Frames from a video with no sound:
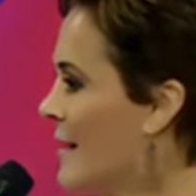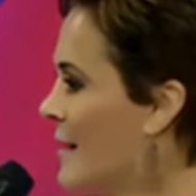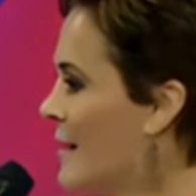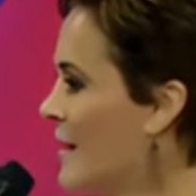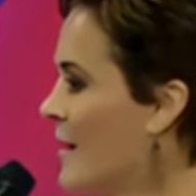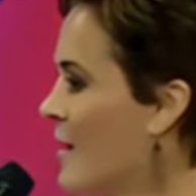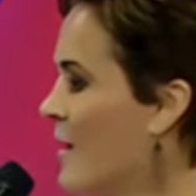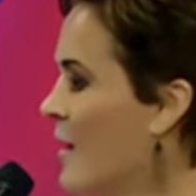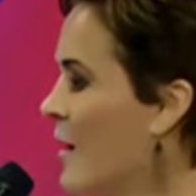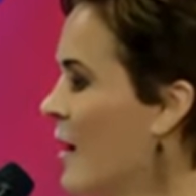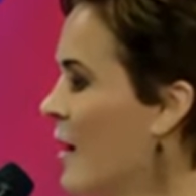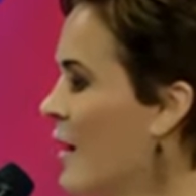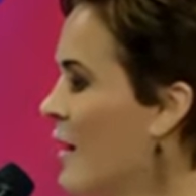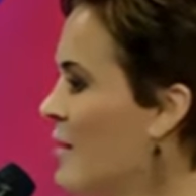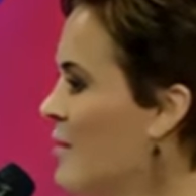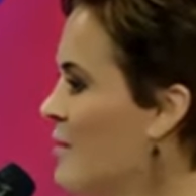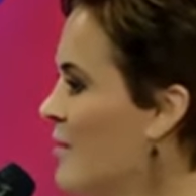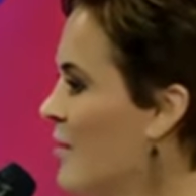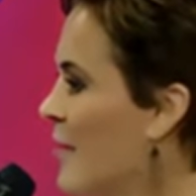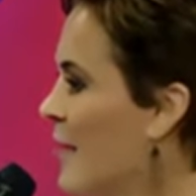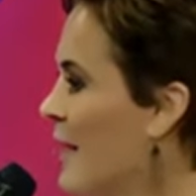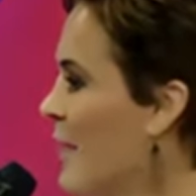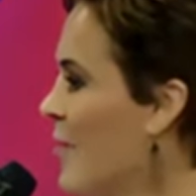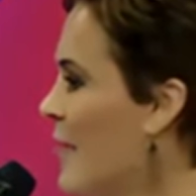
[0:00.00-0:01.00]
We got way too
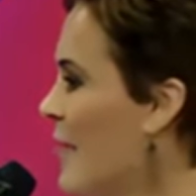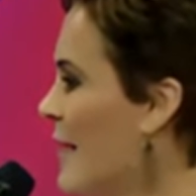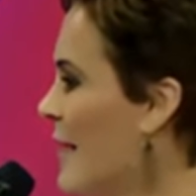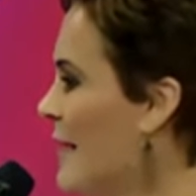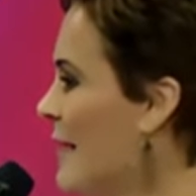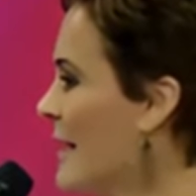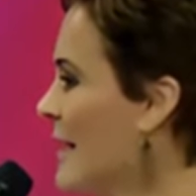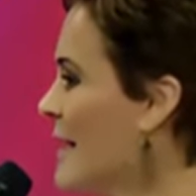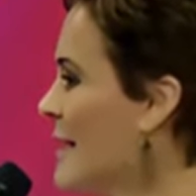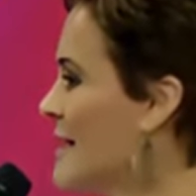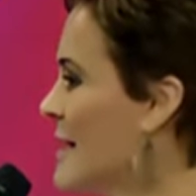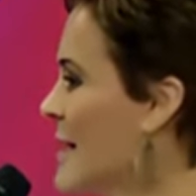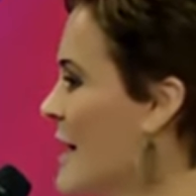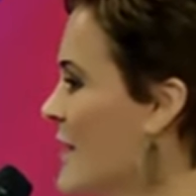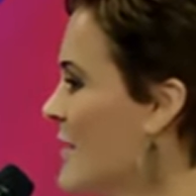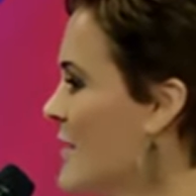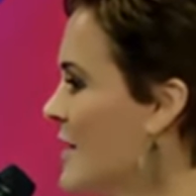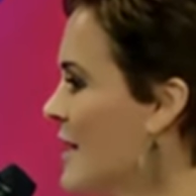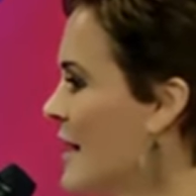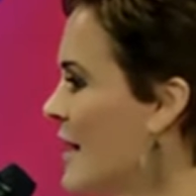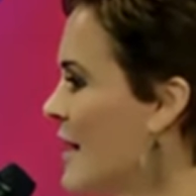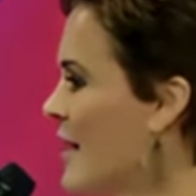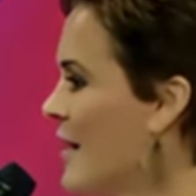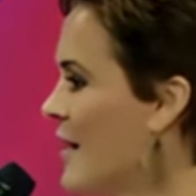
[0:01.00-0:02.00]
many weaklings out
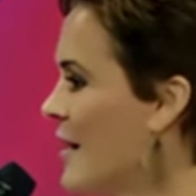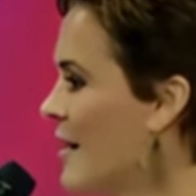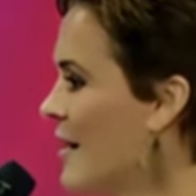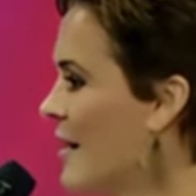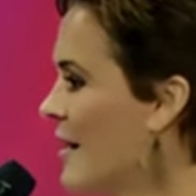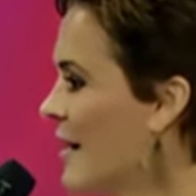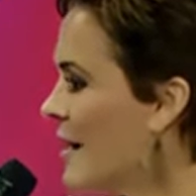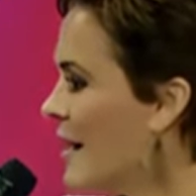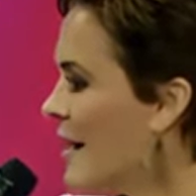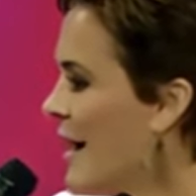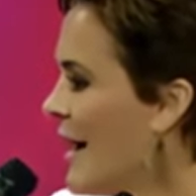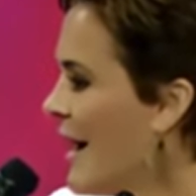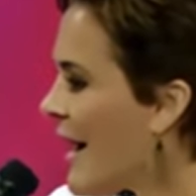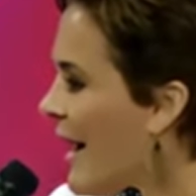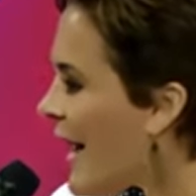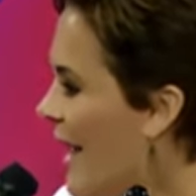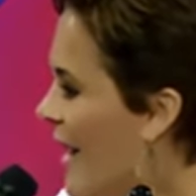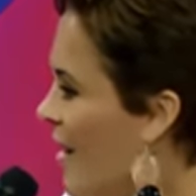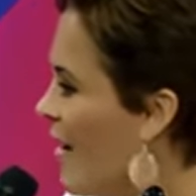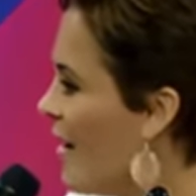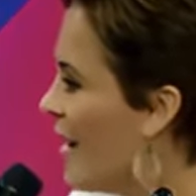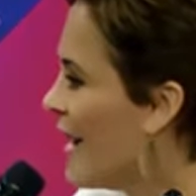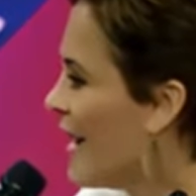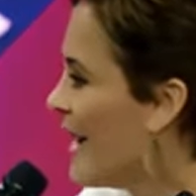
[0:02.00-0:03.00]
there.
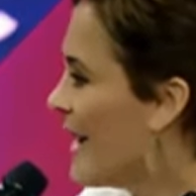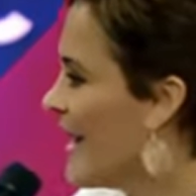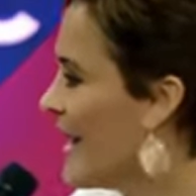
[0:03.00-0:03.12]
How?